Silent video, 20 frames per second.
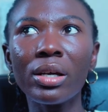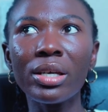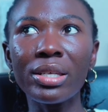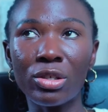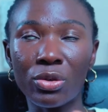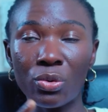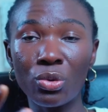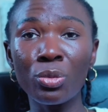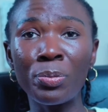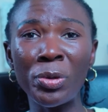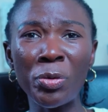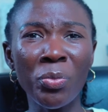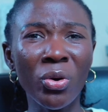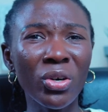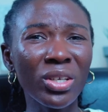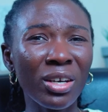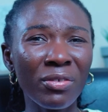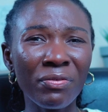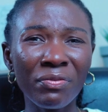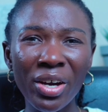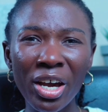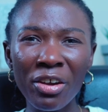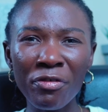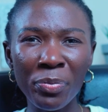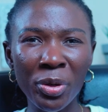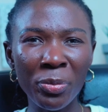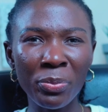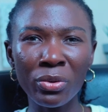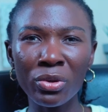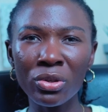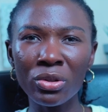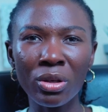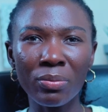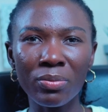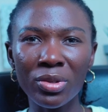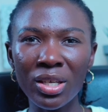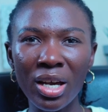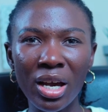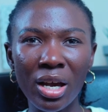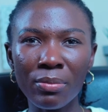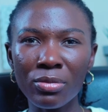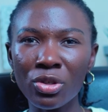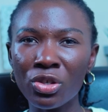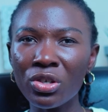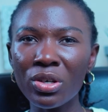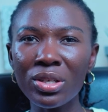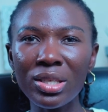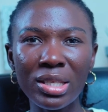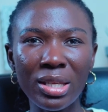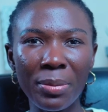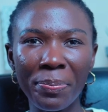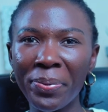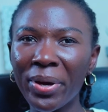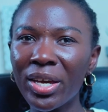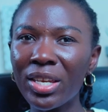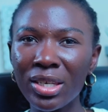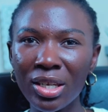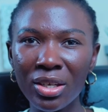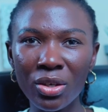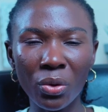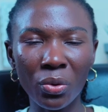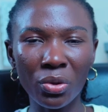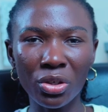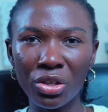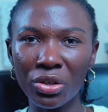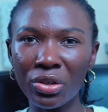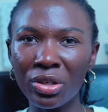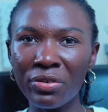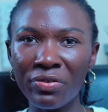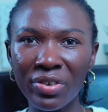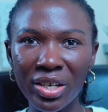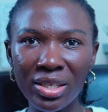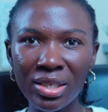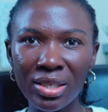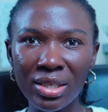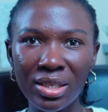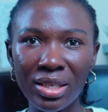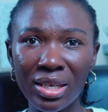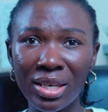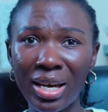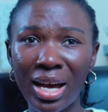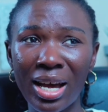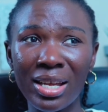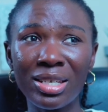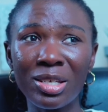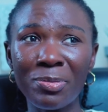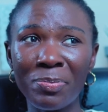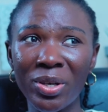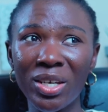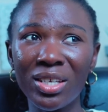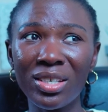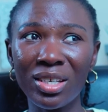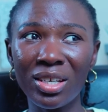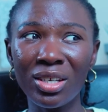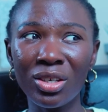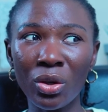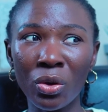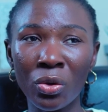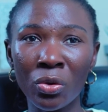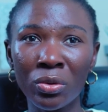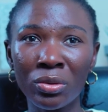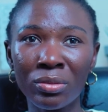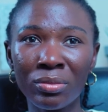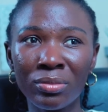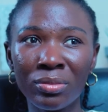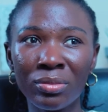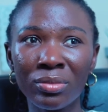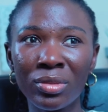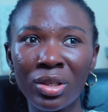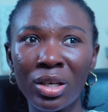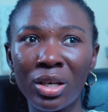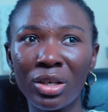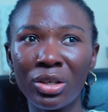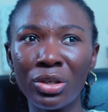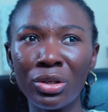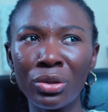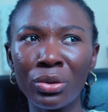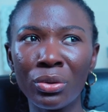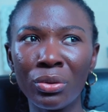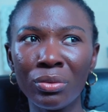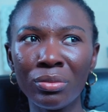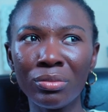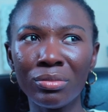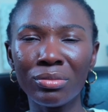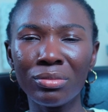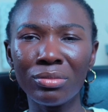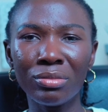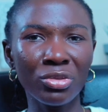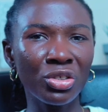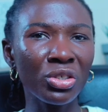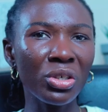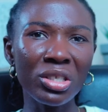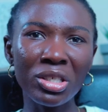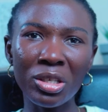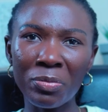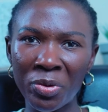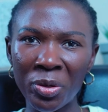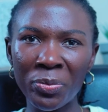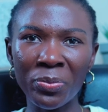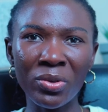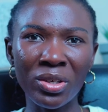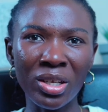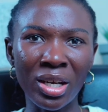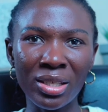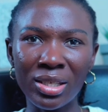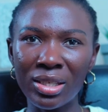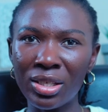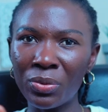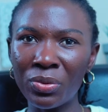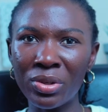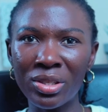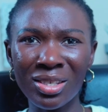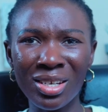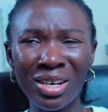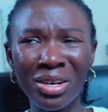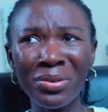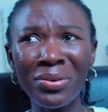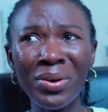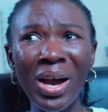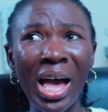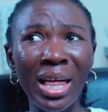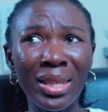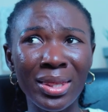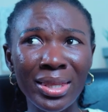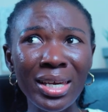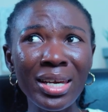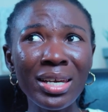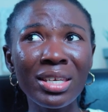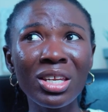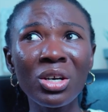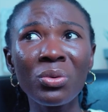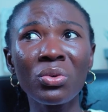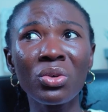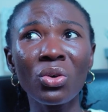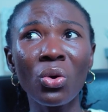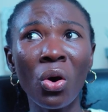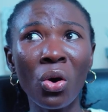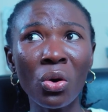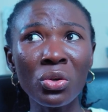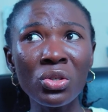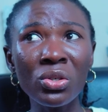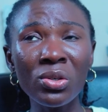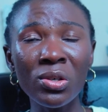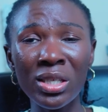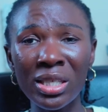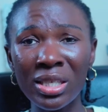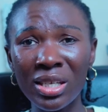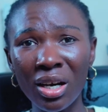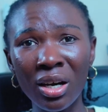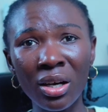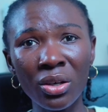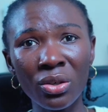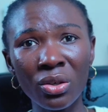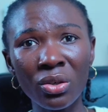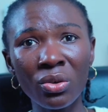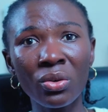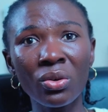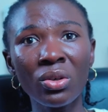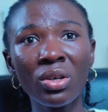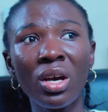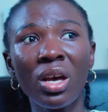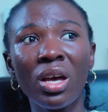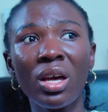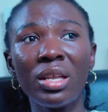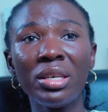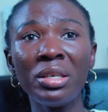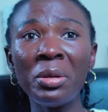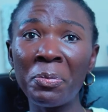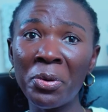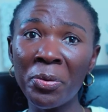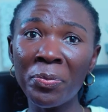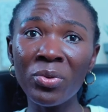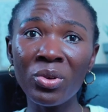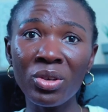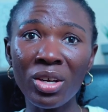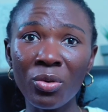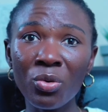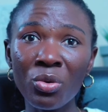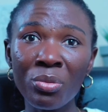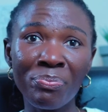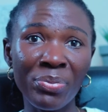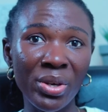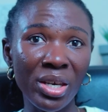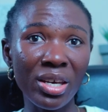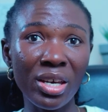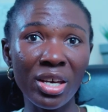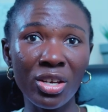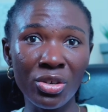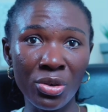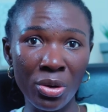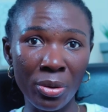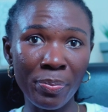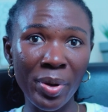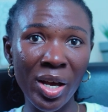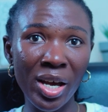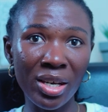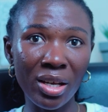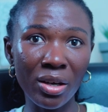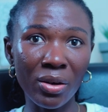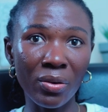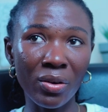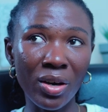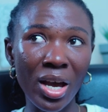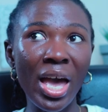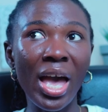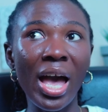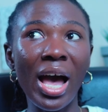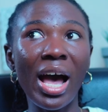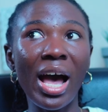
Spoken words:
It could be more than five people sometimes, just depending on the university and depending on, you know, just the people that they would tell you. I think they would also tell you the people that will be in your panel,